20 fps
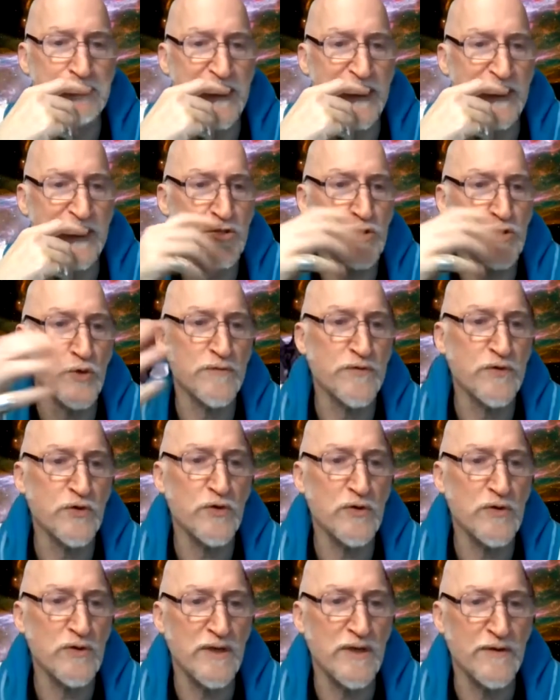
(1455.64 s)
And so if
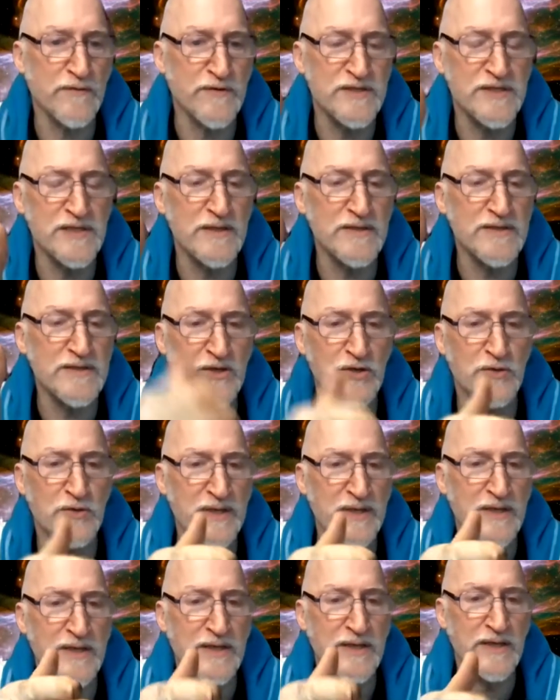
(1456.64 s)
you're a facilitator
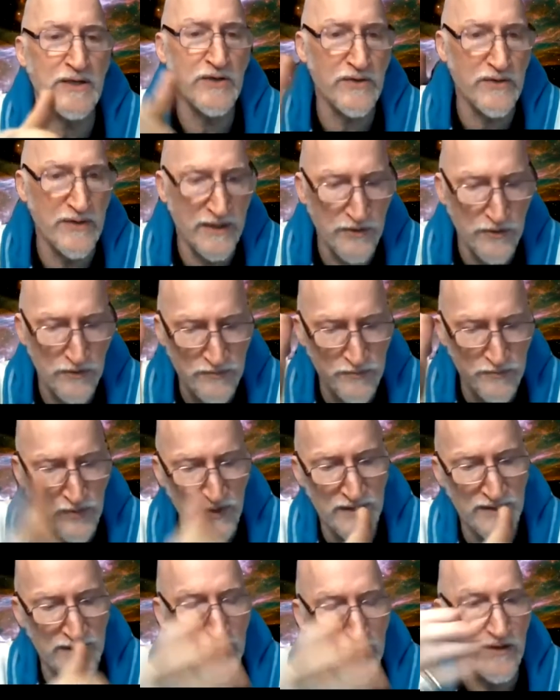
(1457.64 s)
mediator and you
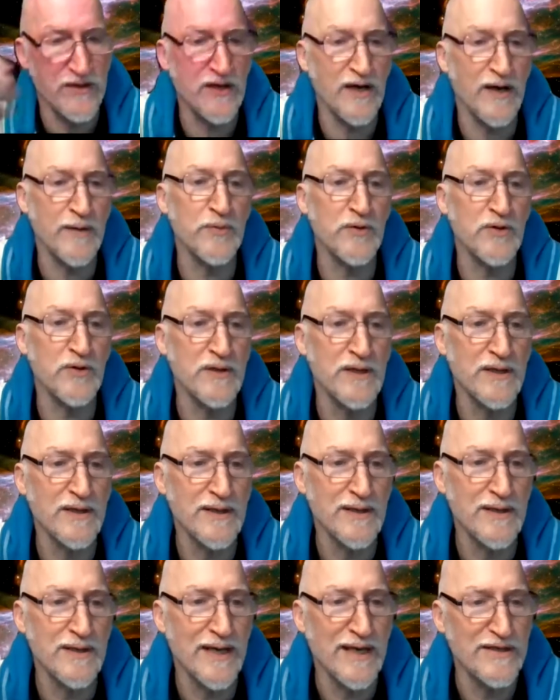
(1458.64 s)
bring down a couple
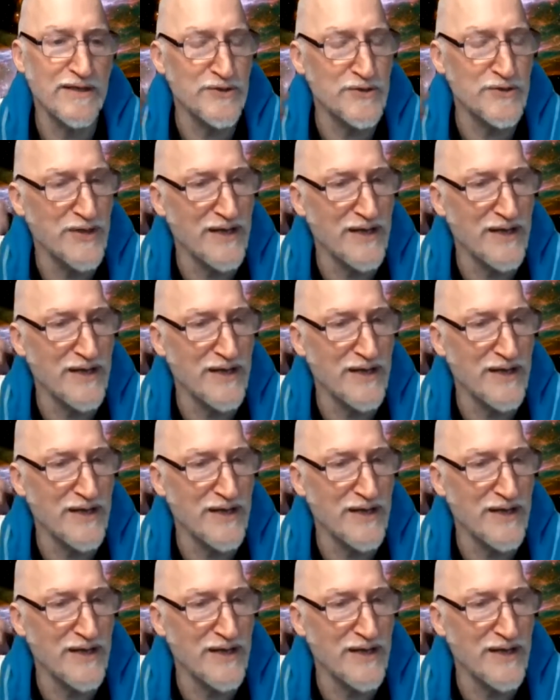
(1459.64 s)
and you,